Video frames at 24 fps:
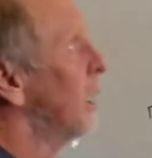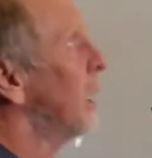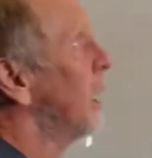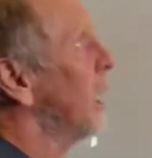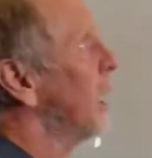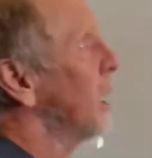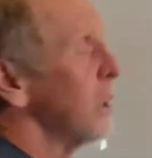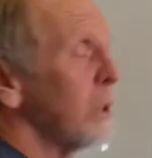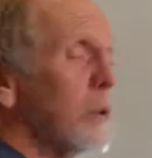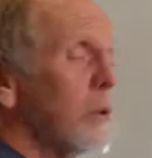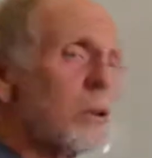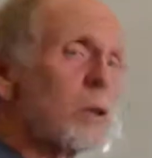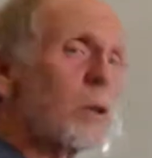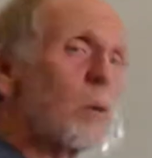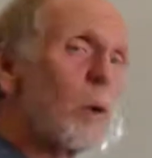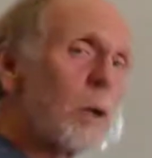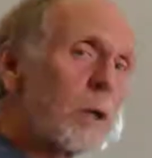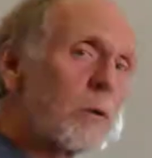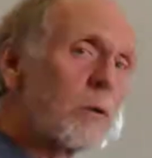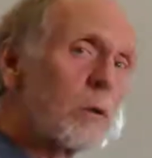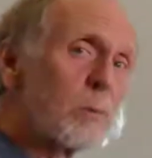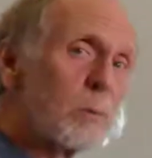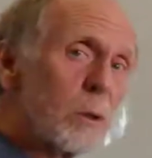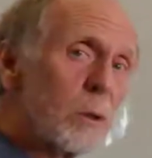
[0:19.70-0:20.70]
And there is a
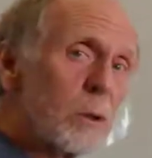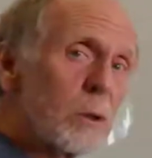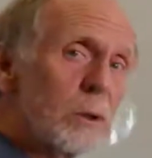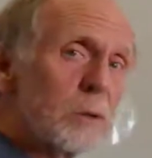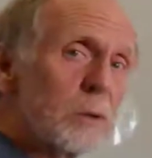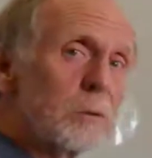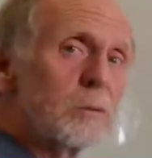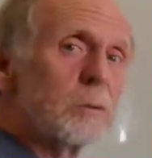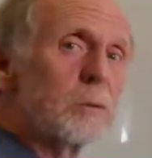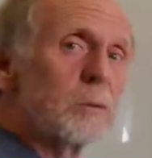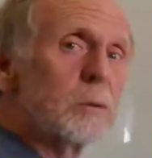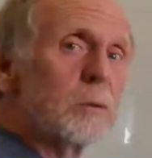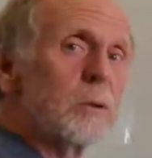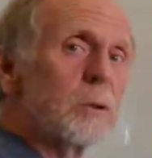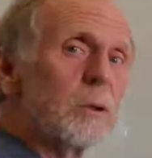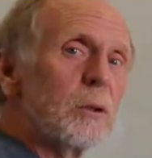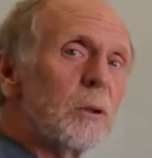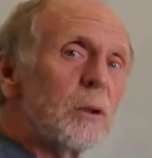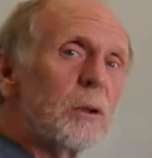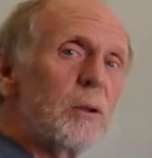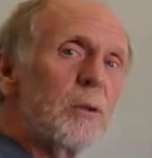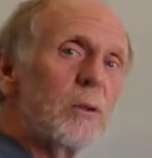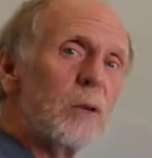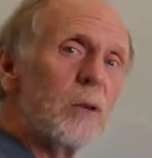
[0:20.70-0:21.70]
wonderful book
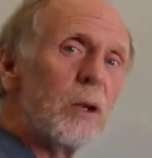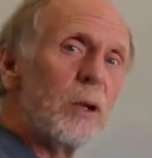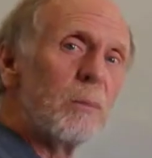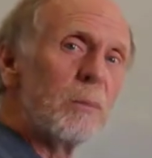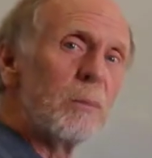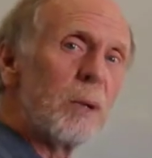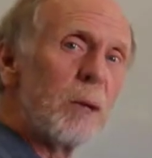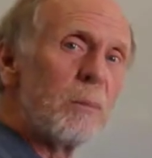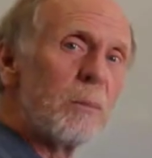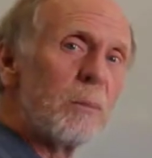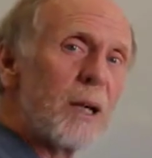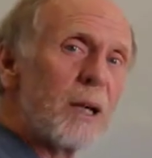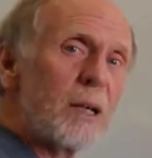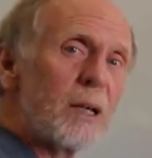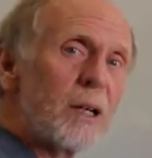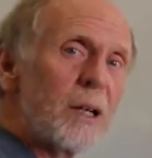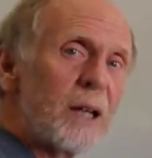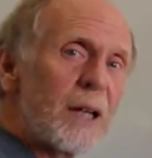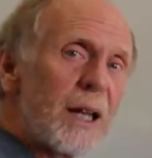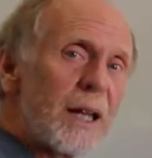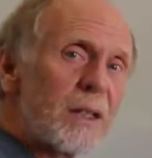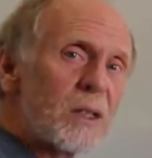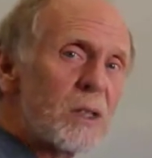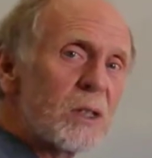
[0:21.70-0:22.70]
written by Mark
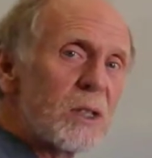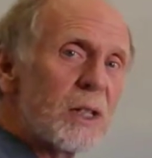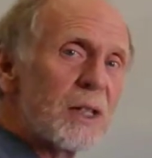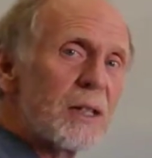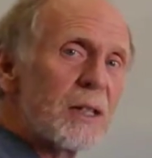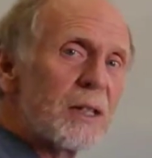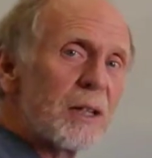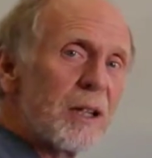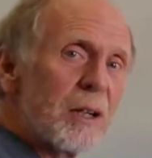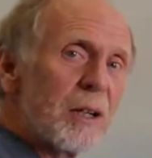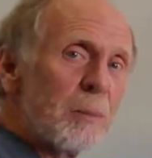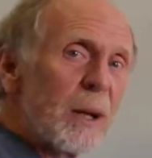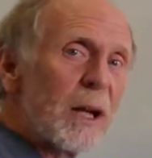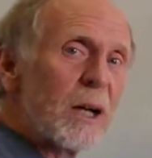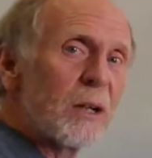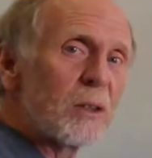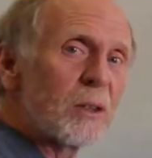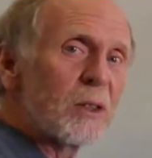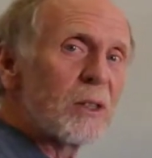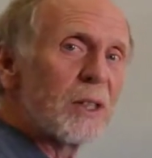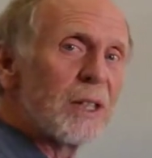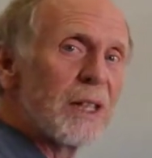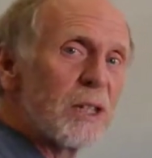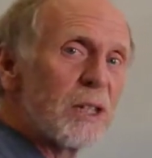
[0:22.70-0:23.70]
Kurlansky
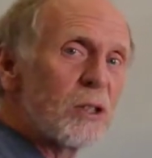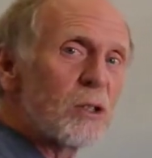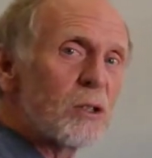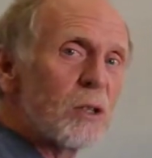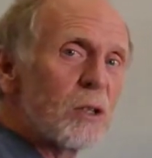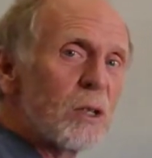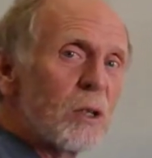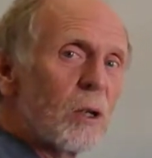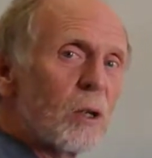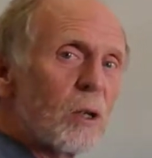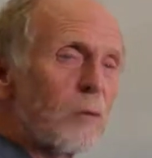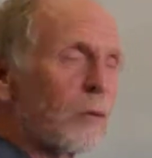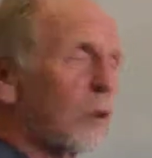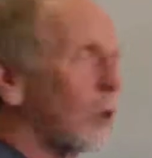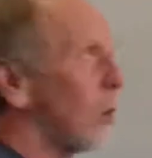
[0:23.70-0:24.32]
about the history of